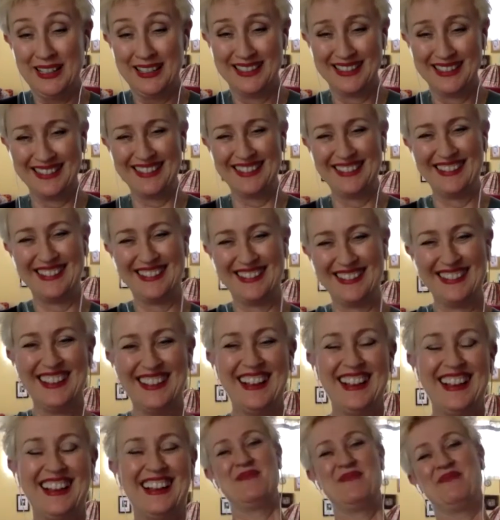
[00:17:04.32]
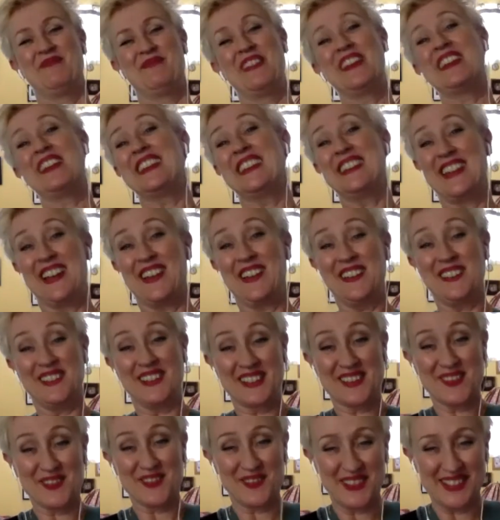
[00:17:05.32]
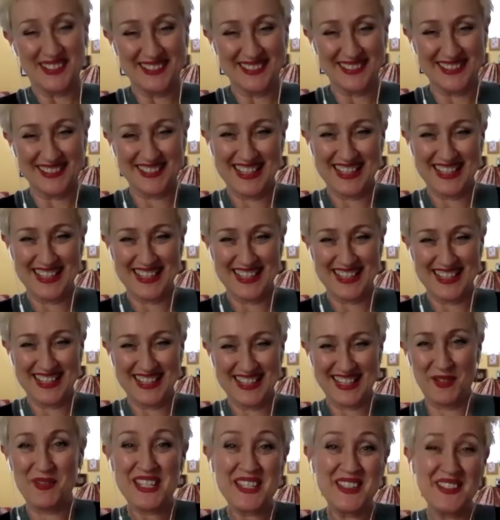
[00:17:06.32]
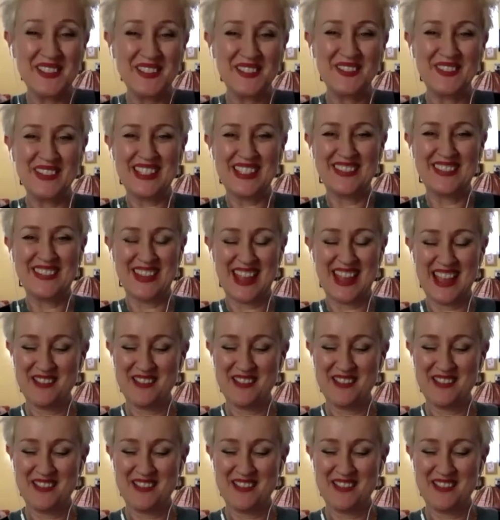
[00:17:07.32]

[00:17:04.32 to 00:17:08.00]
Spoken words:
But you know, that's what we do. We create